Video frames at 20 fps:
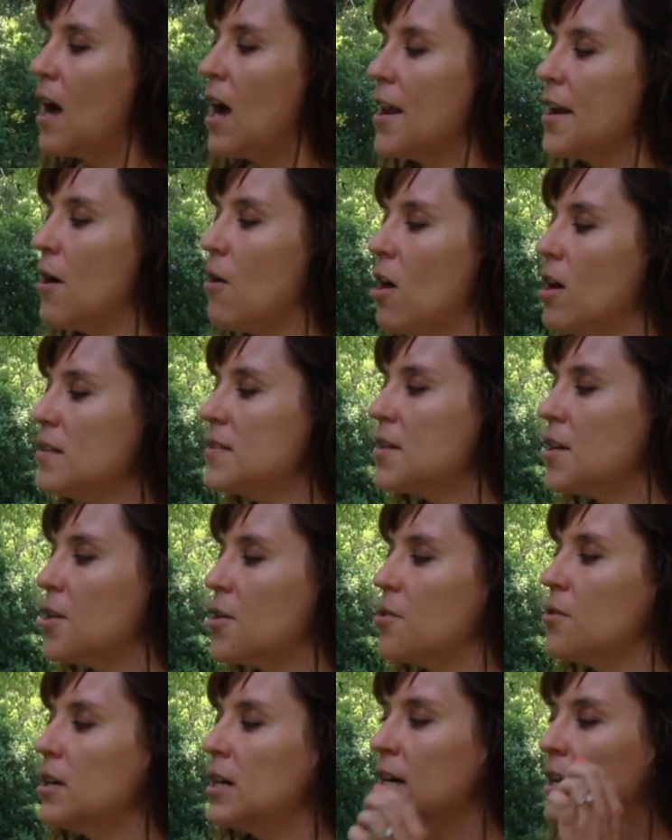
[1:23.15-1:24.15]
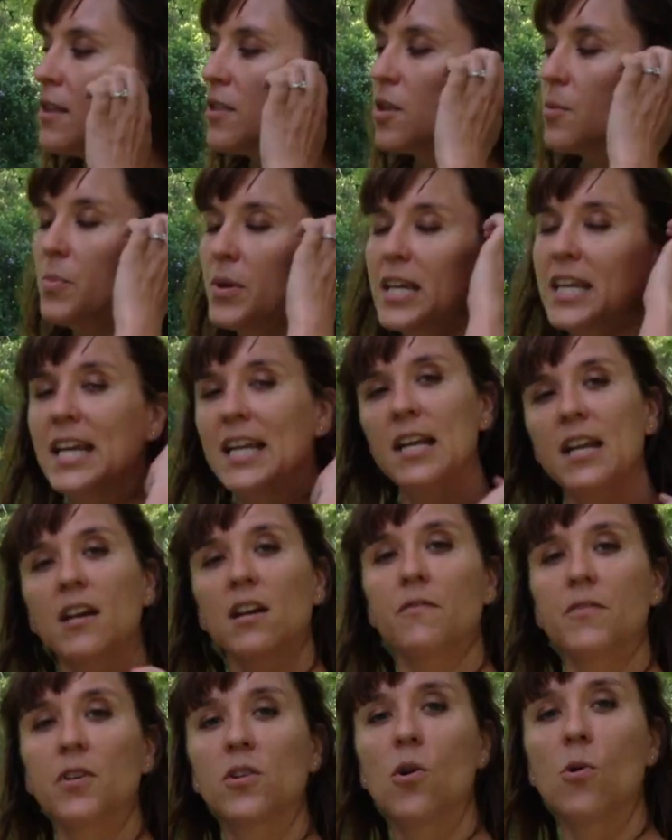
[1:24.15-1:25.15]
Now also, the beginning
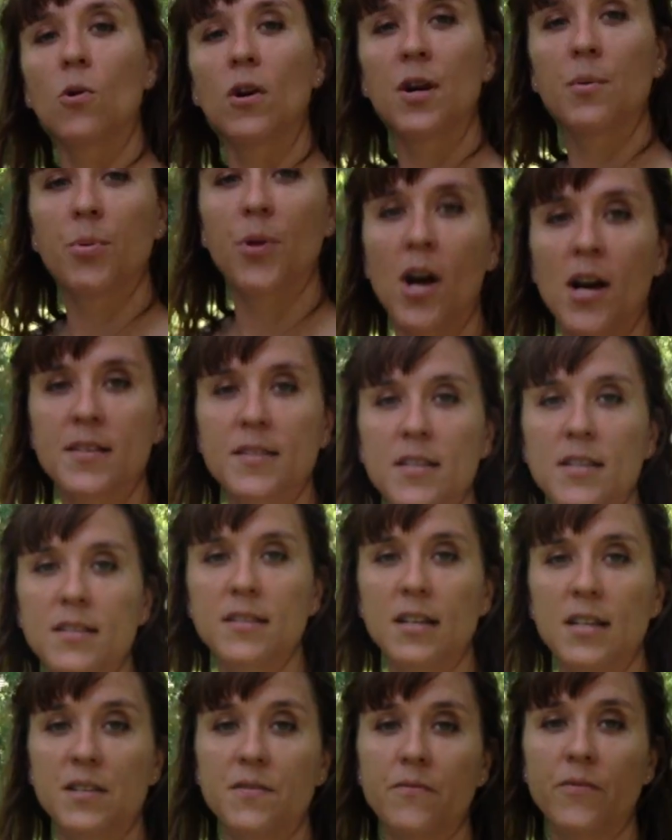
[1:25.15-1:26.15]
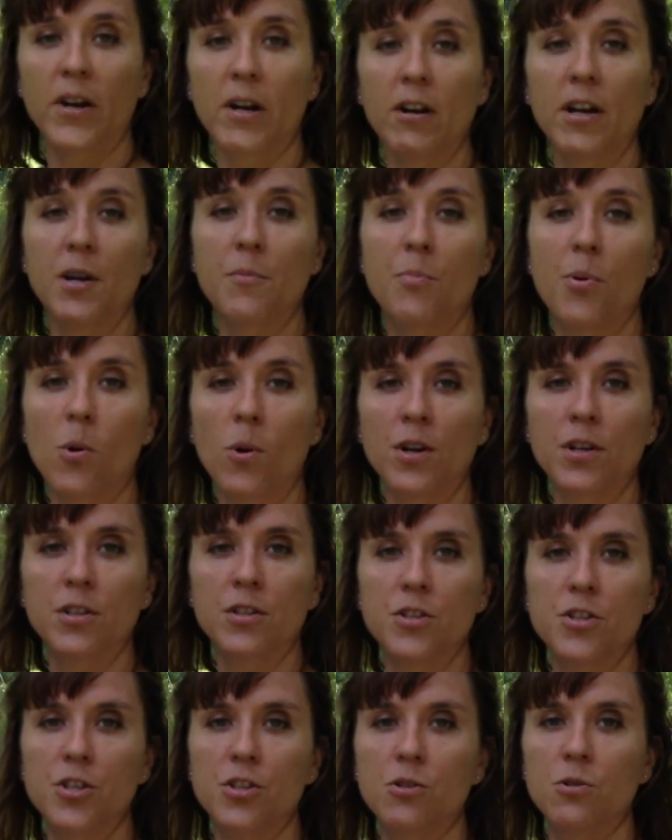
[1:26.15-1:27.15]
of the coring process, it's very
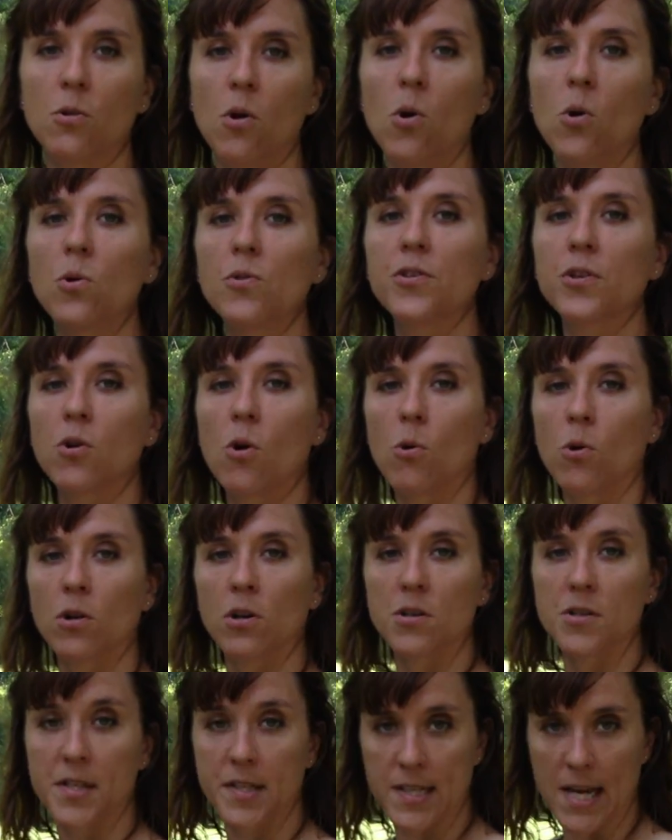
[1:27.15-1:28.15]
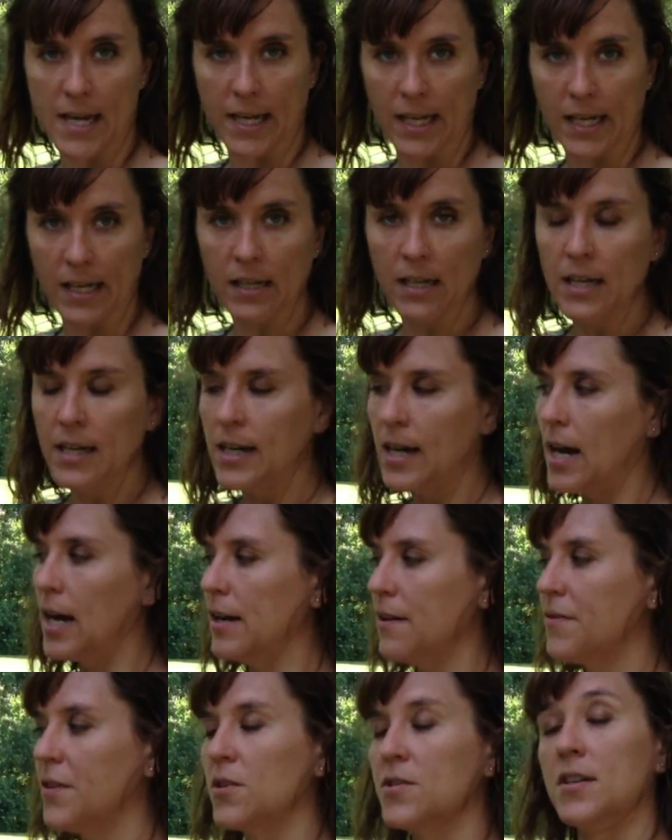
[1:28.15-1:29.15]
important to hold the core steady.
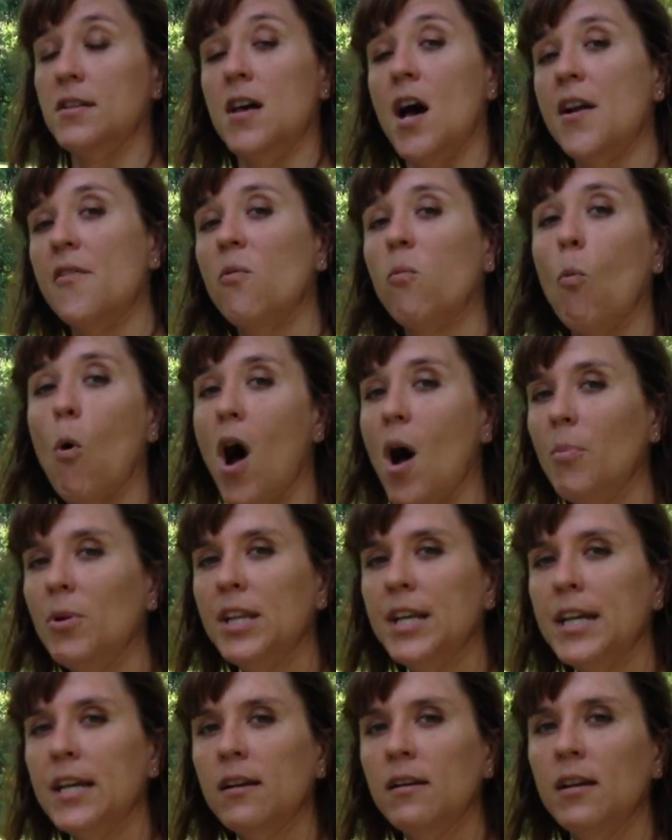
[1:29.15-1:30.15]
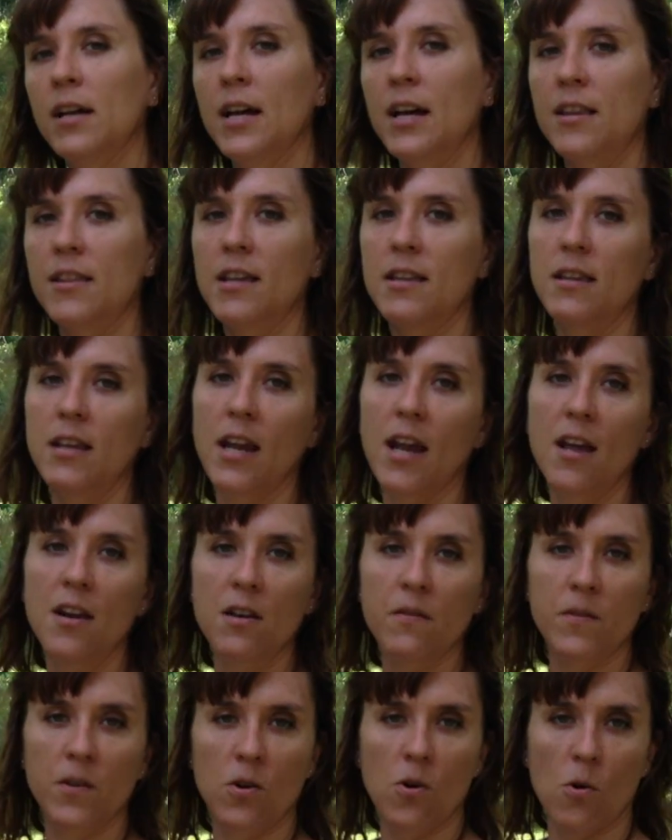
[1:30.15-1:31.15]
If there's a lot of wobbling, then the end
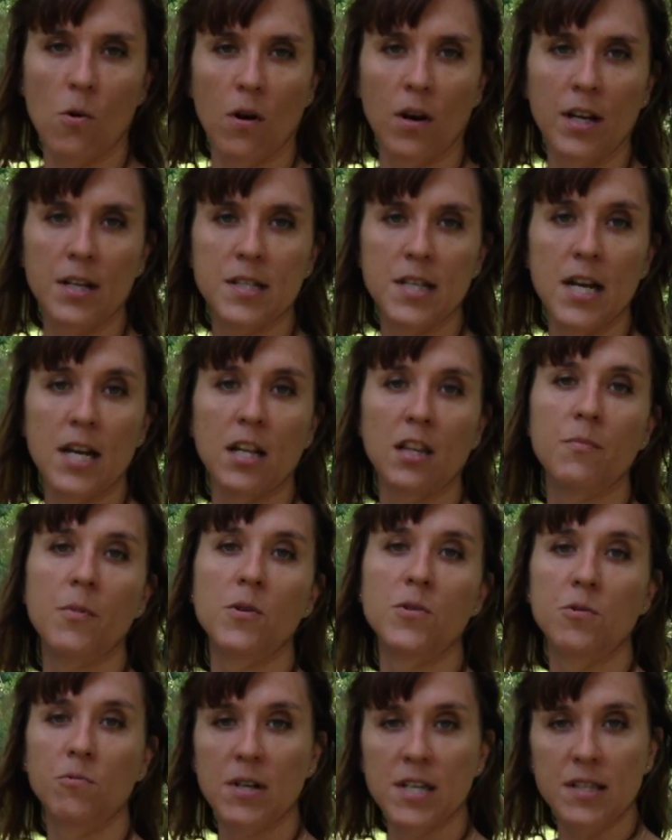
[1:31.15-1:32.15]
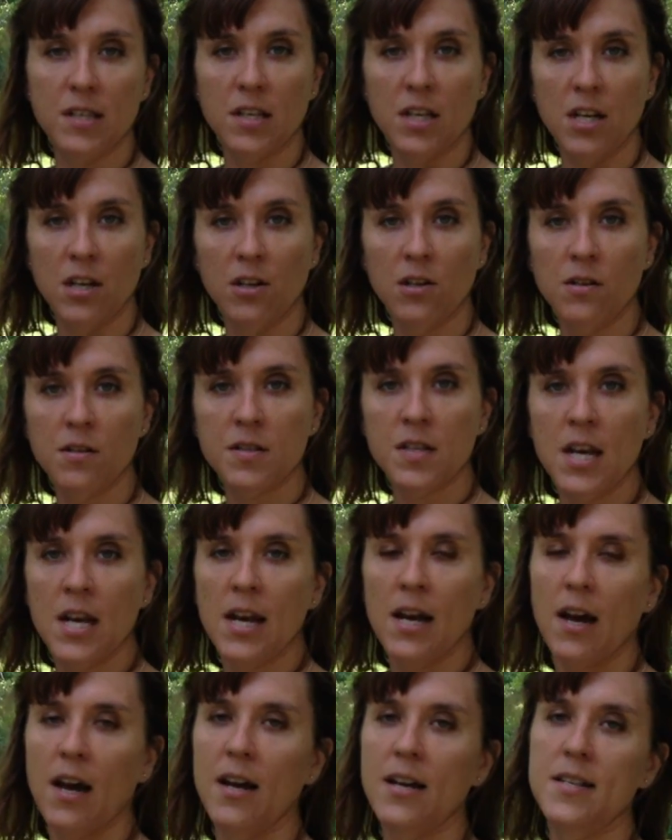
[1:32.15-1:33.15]
of the core containing the most recent years
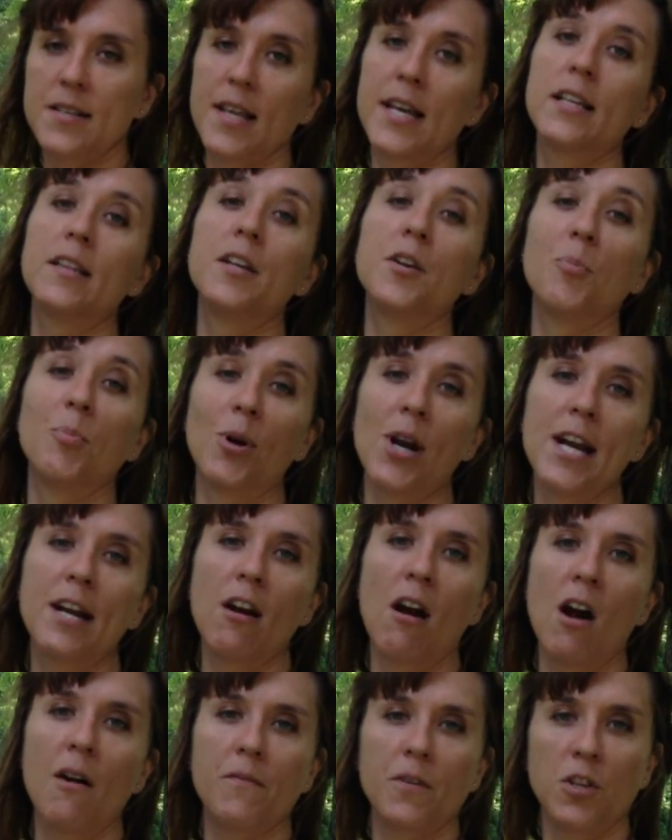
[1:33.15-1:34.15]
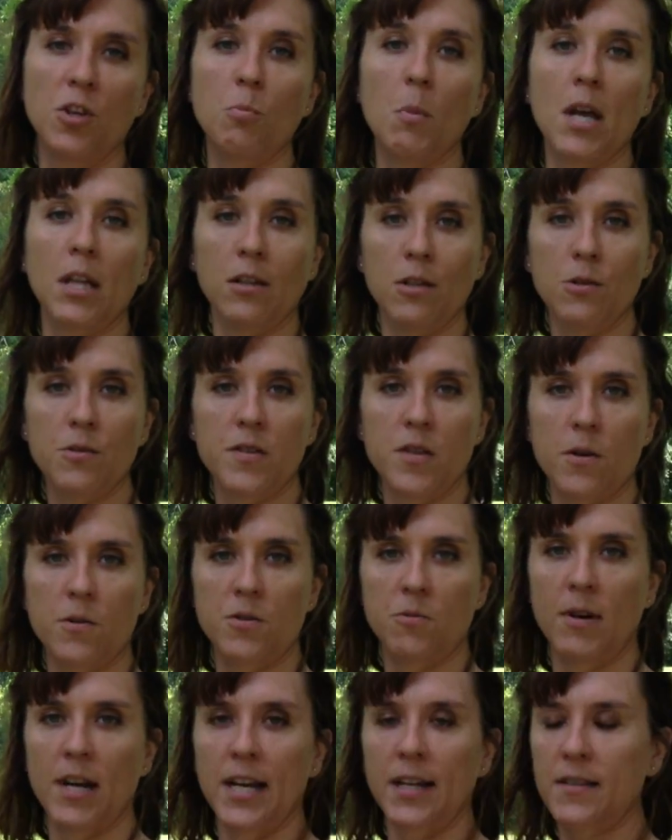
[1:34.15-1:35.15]
is likely to break off and you may lose
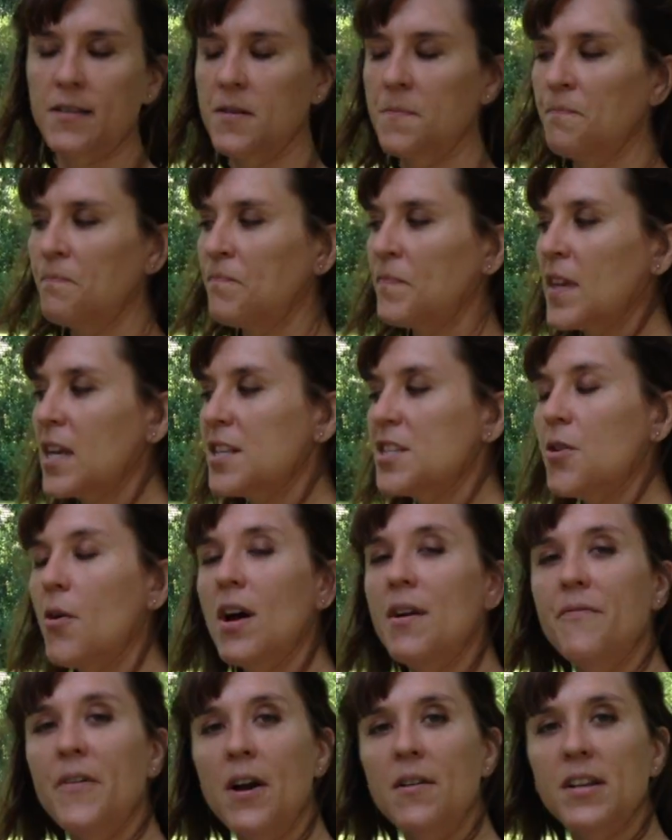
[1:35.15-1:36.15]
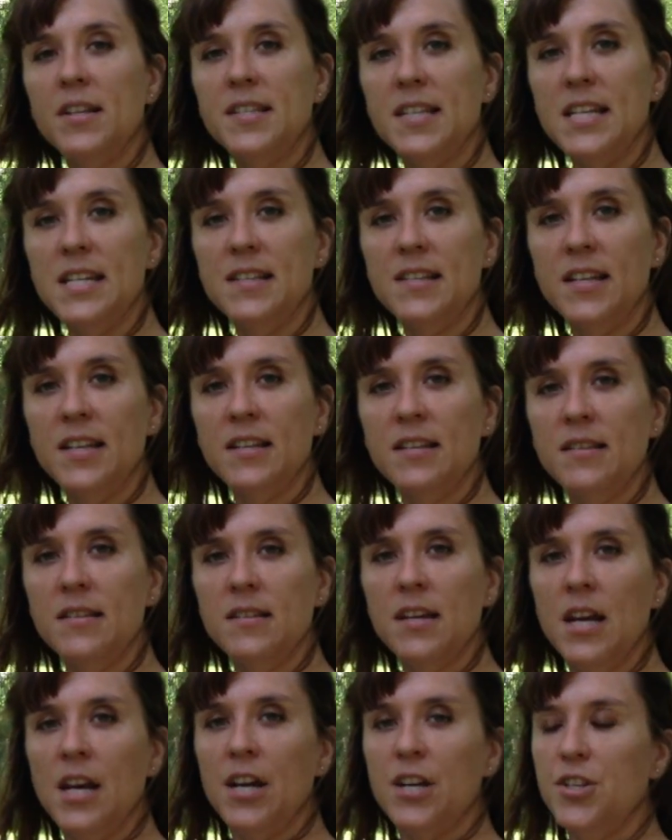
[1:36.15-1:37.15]
those rings. So I found it's easiest
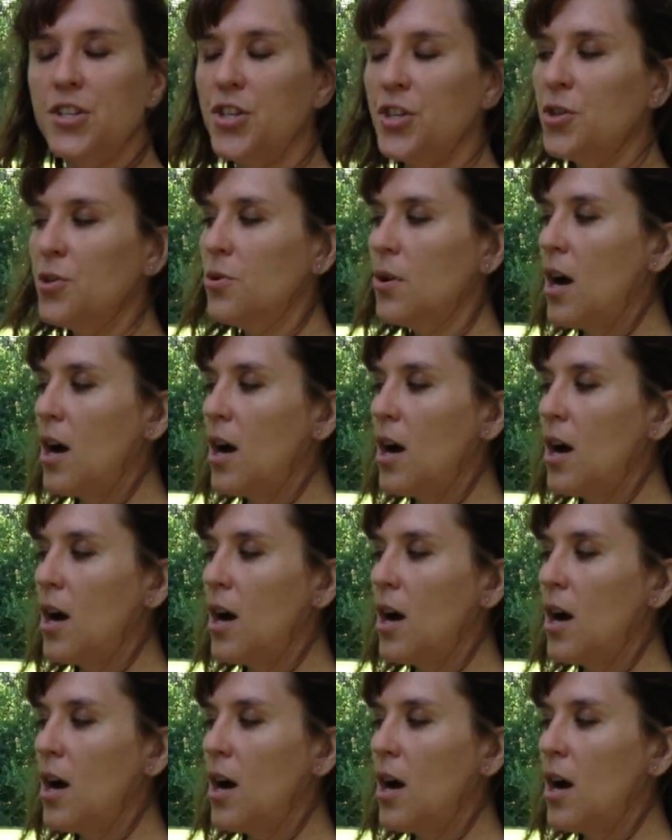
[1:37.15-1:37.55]
to